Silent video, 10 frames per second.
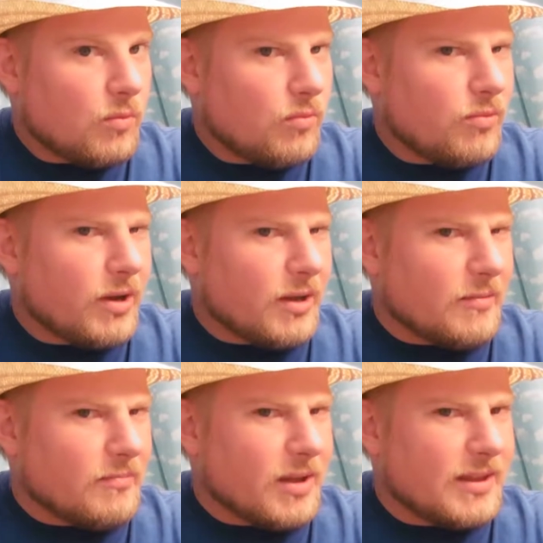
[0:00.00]
wait
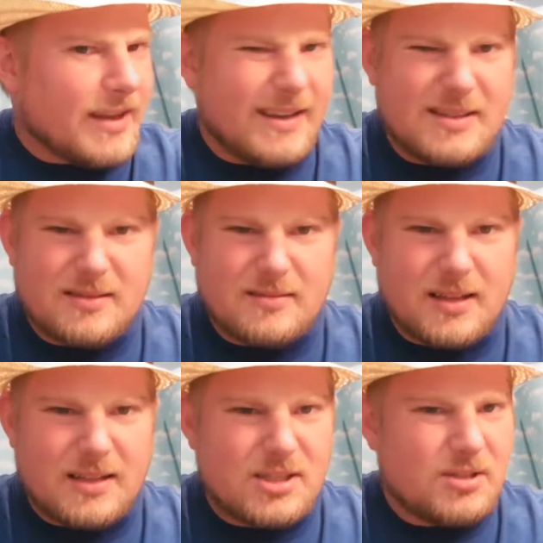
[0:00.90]
a minute,
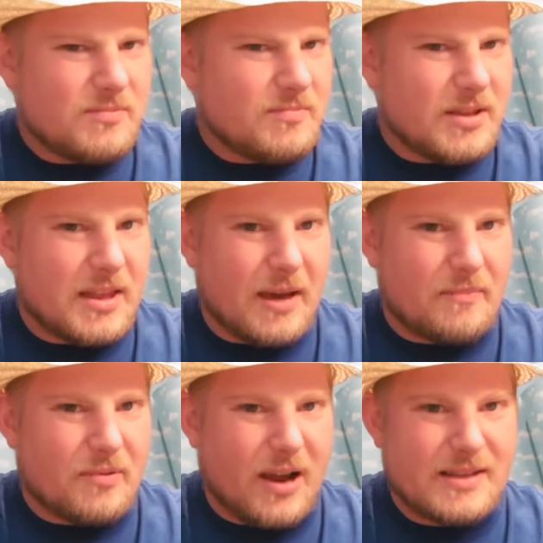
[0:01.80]
that shouldn't be
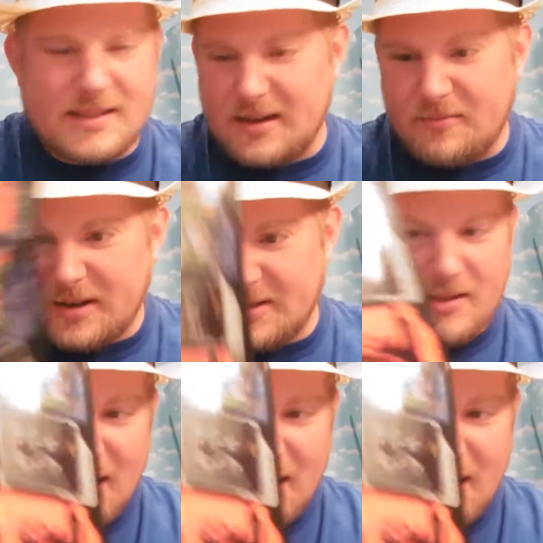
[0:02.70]
that price. And I went